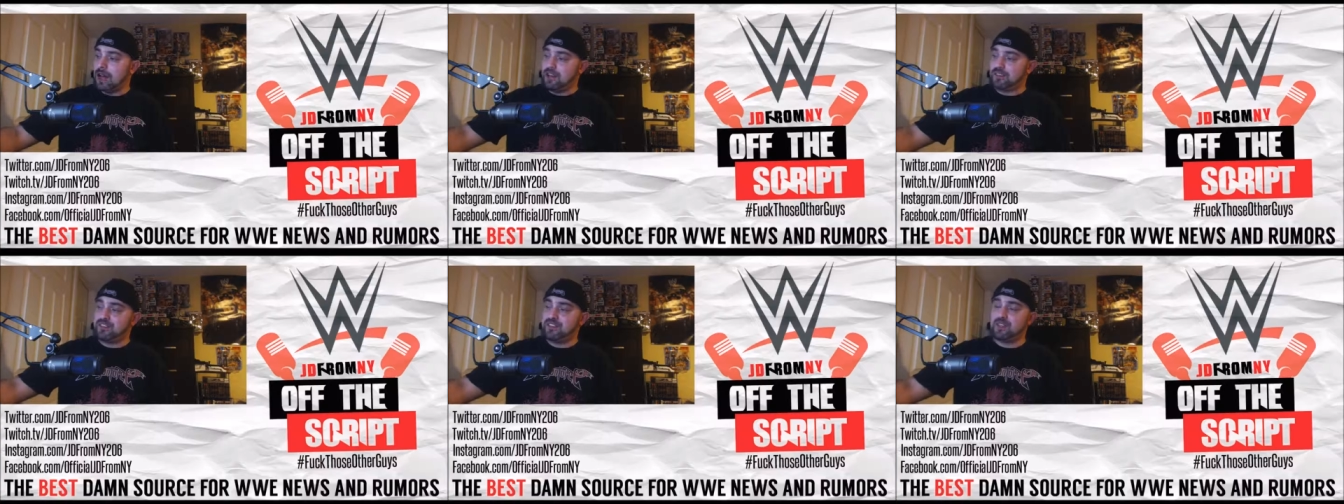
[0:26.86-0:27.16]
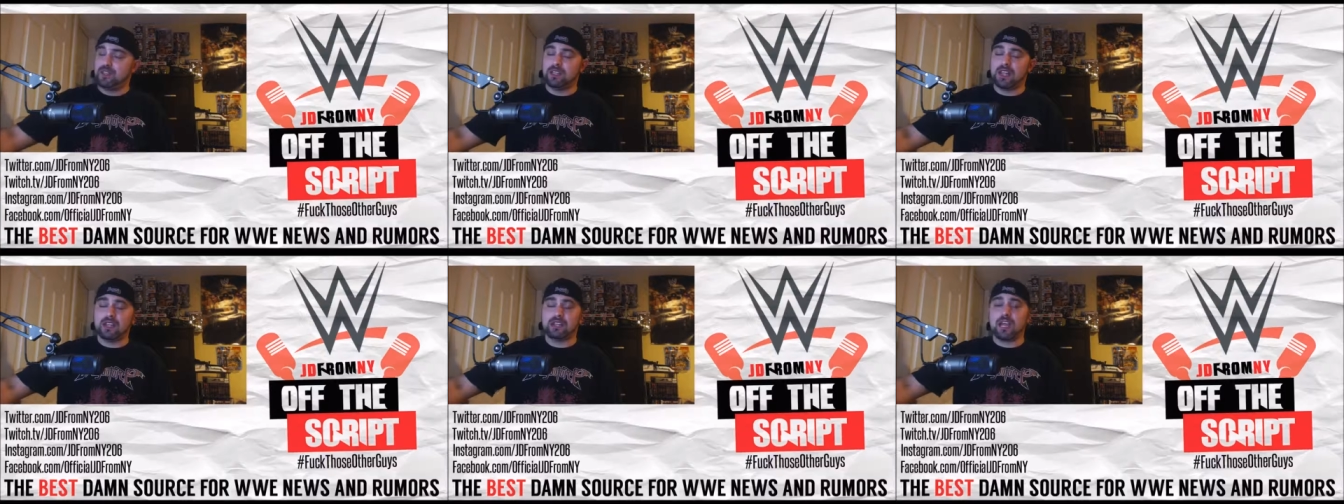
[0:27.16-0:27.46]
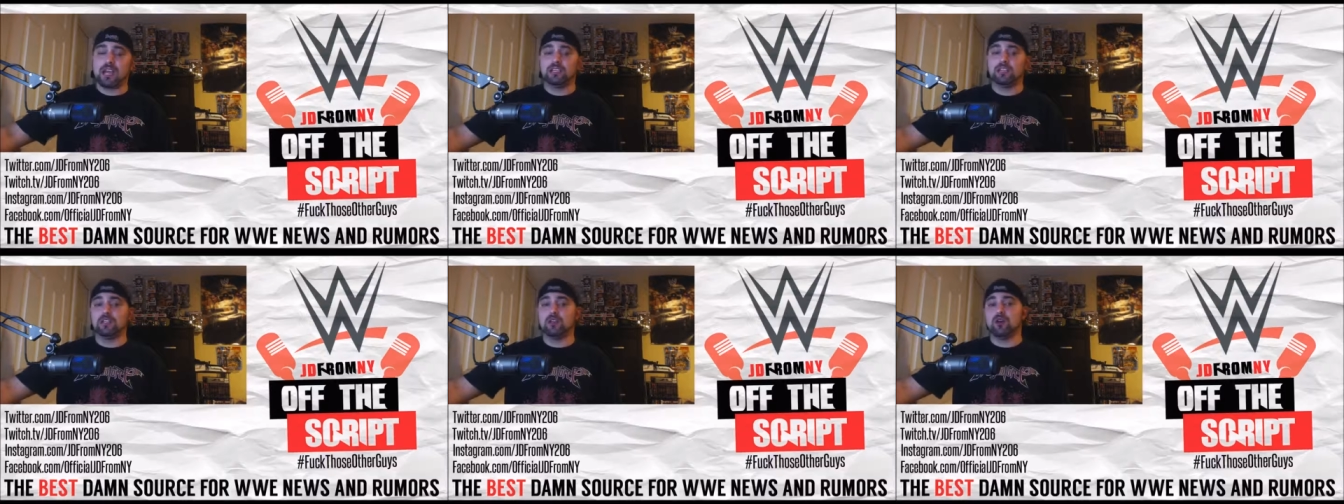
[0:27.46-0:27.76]
I feel
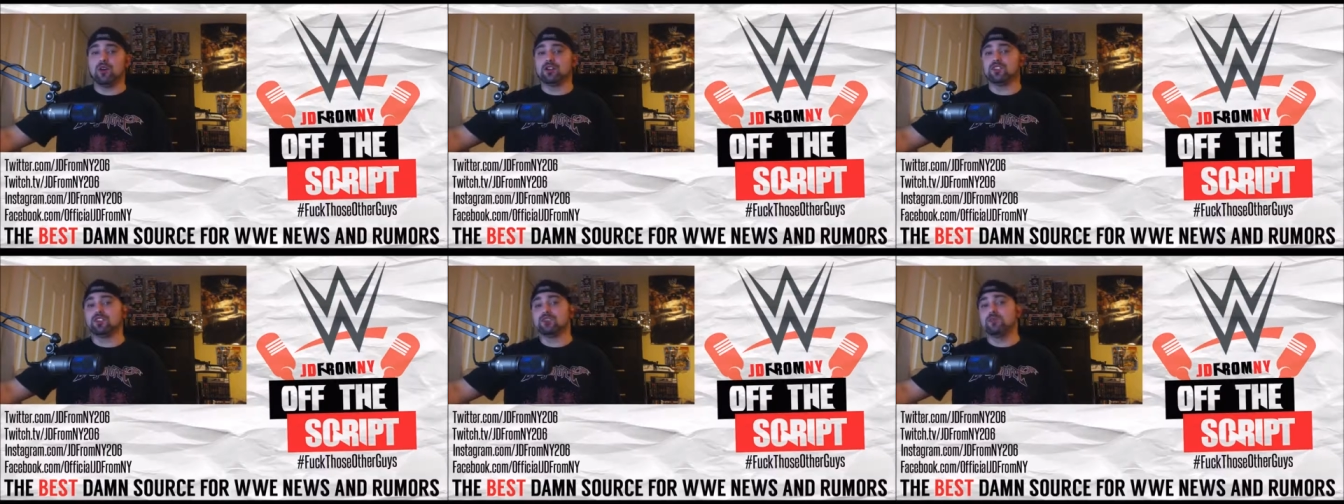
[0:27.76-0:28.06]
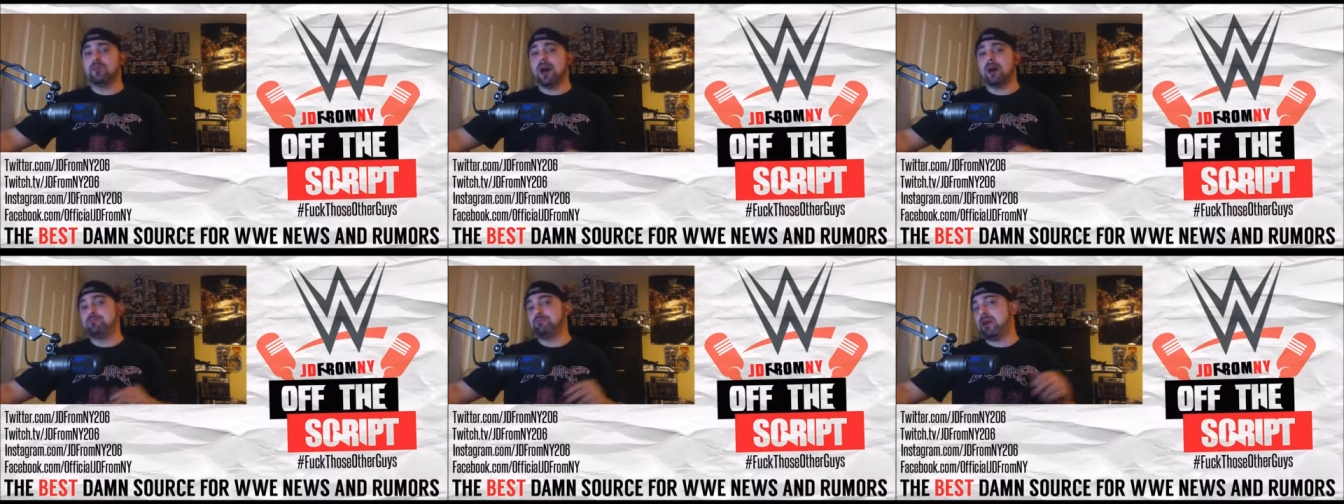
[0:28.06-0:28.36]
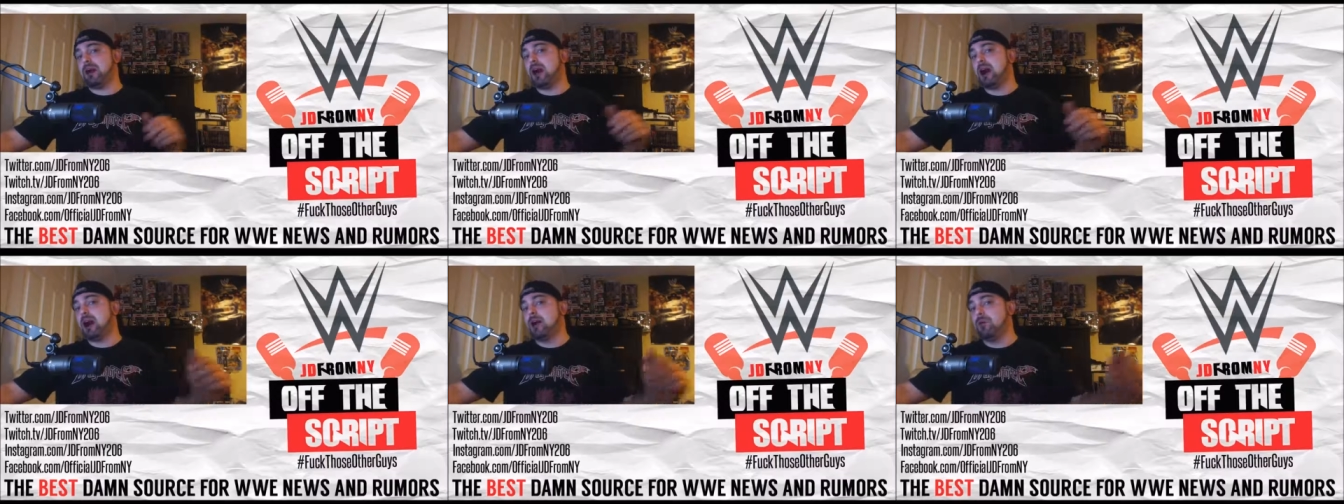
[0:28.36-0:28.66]
like I lost my
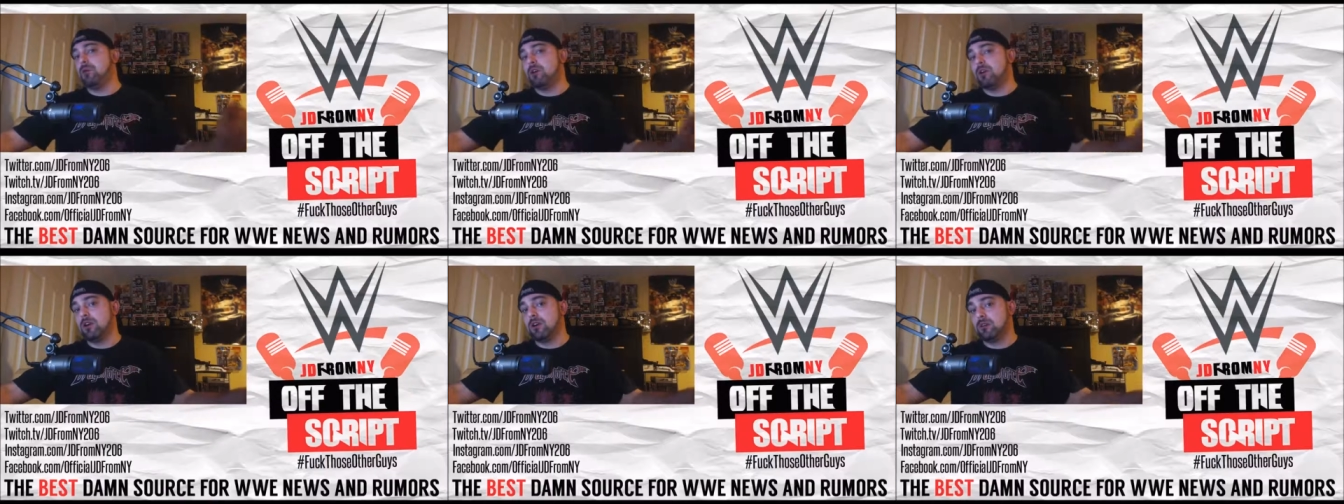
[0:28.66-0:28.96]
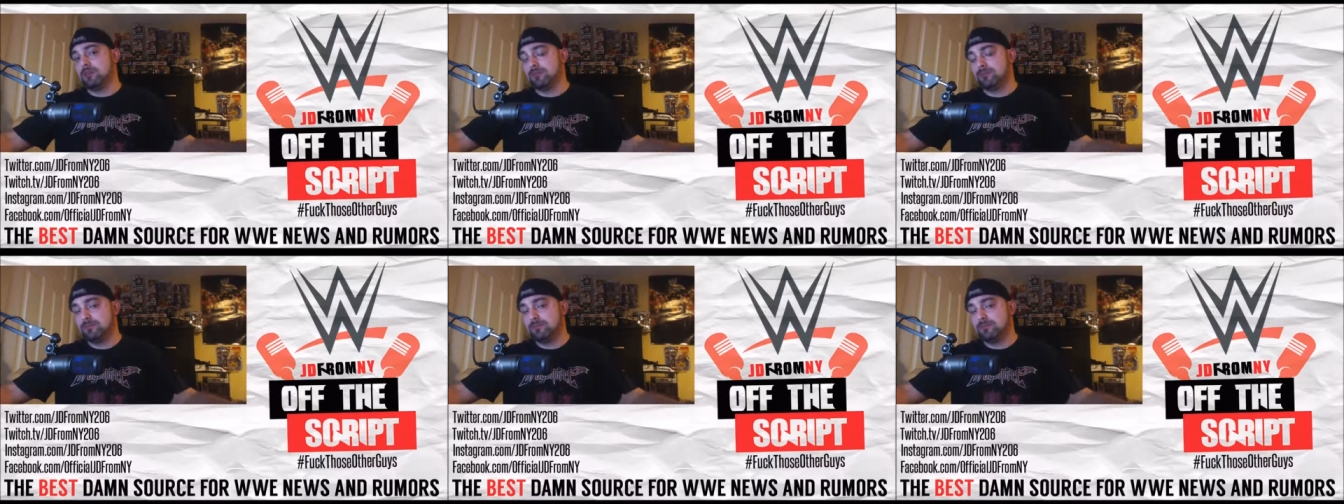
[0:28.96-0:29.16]
power.